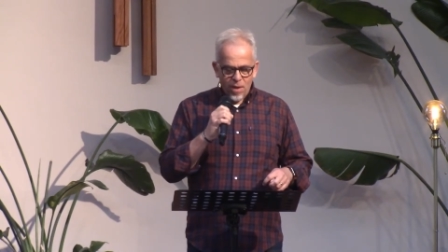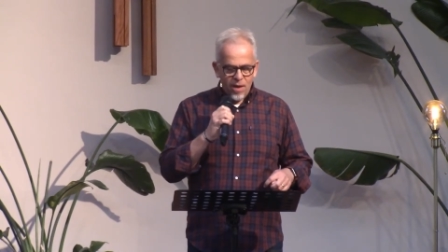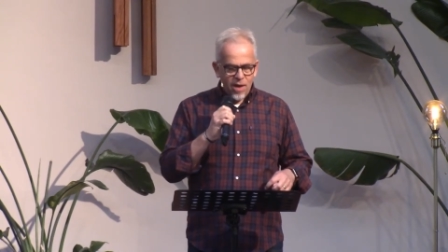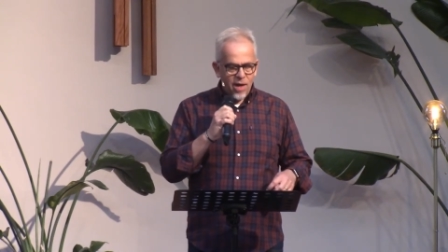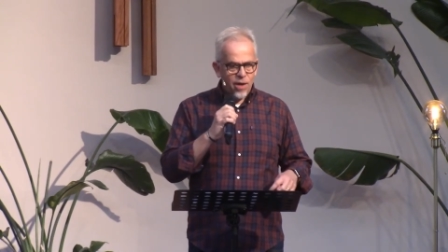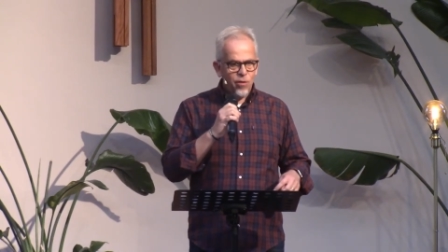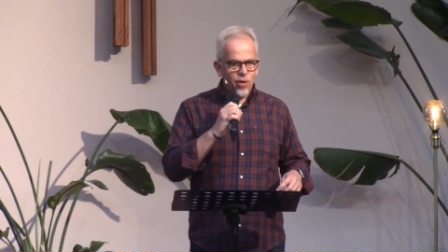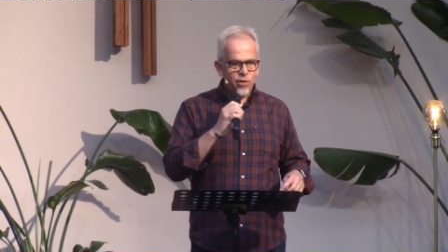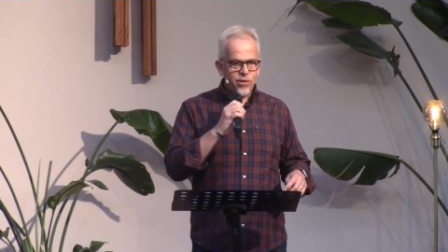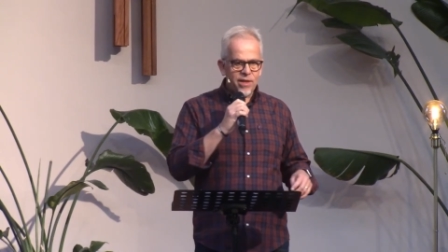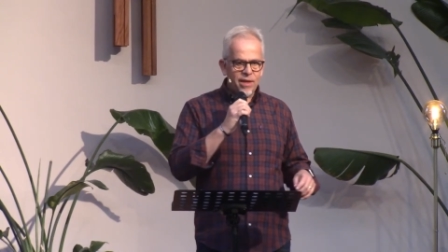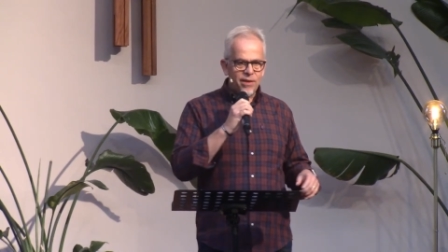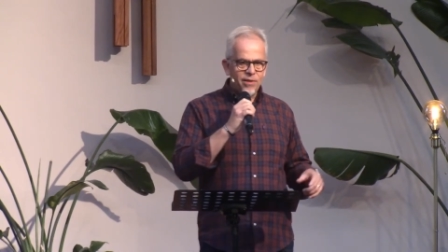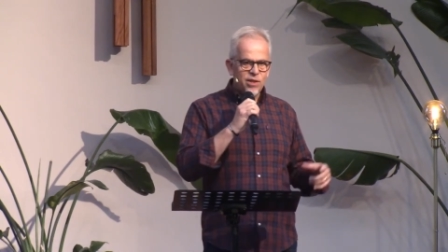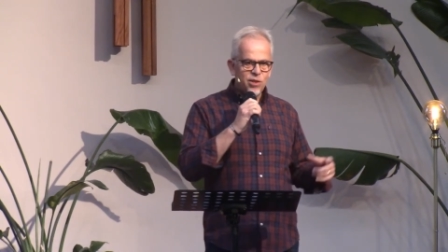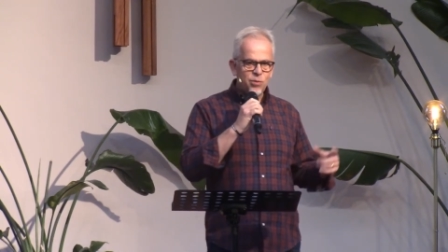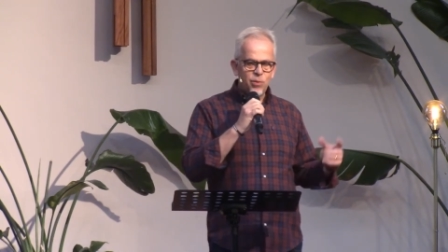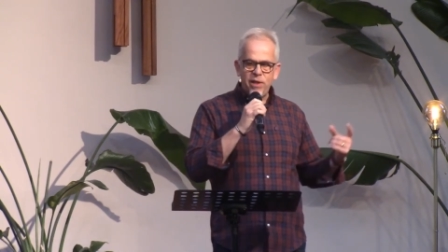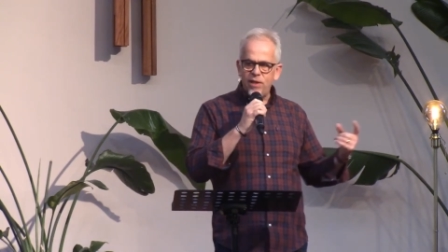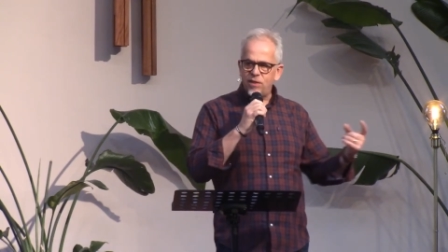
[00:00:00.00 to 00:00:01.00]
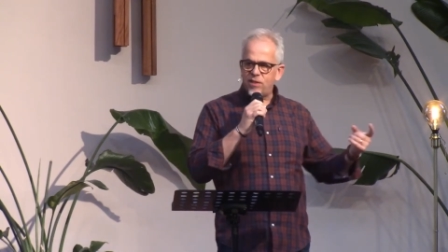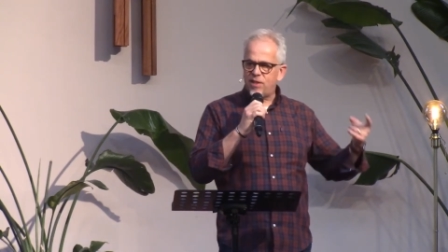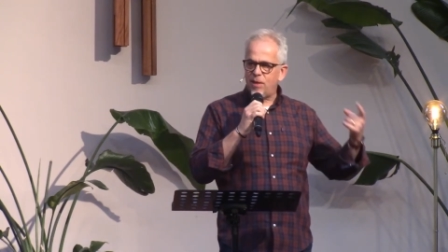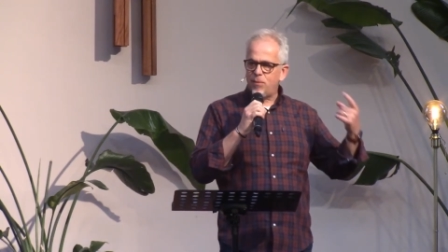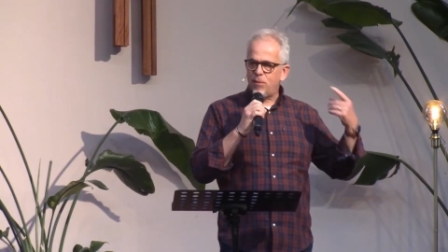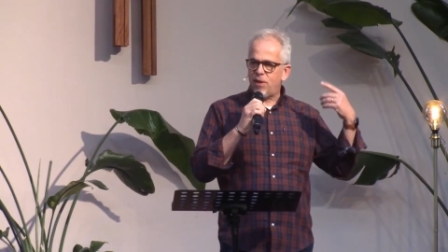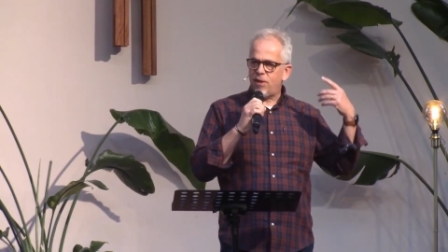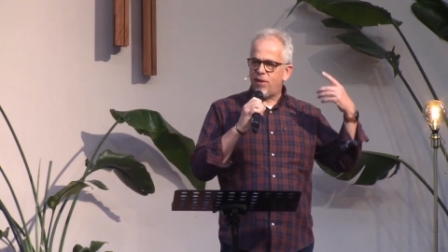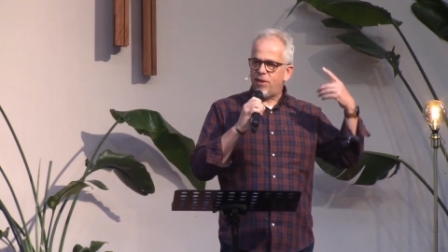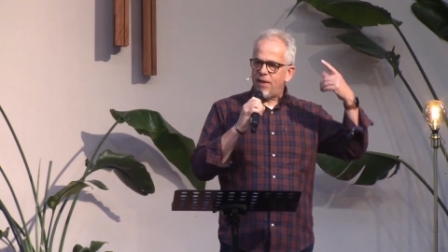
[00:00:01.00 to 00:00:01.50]
I wrote down this week
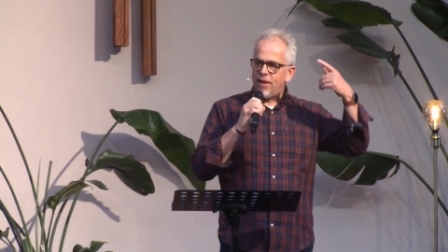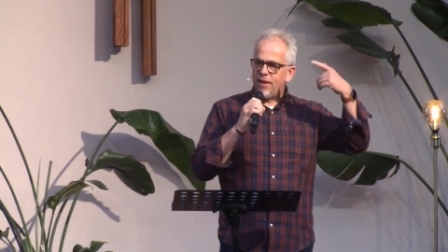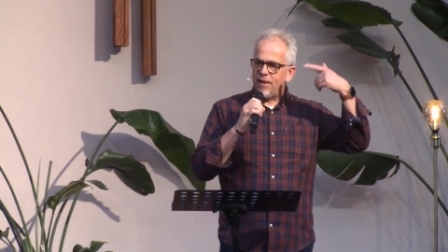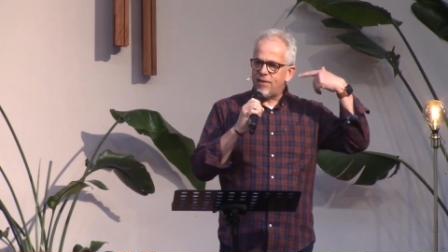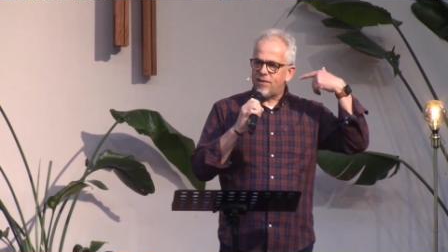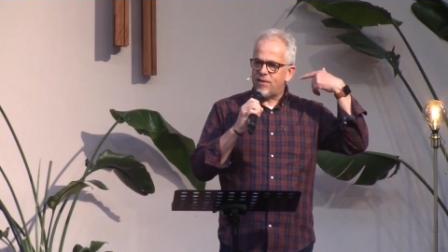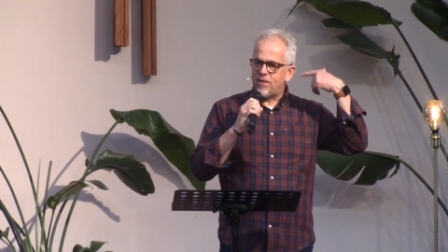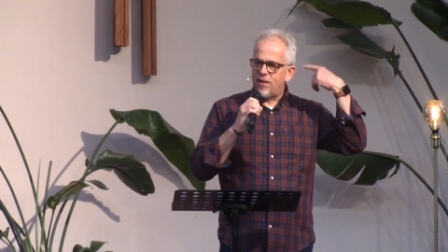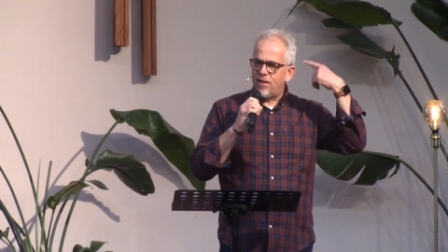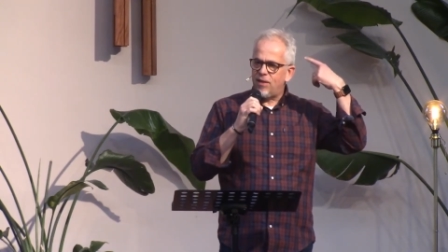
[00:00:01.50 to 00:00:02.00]
some of the things,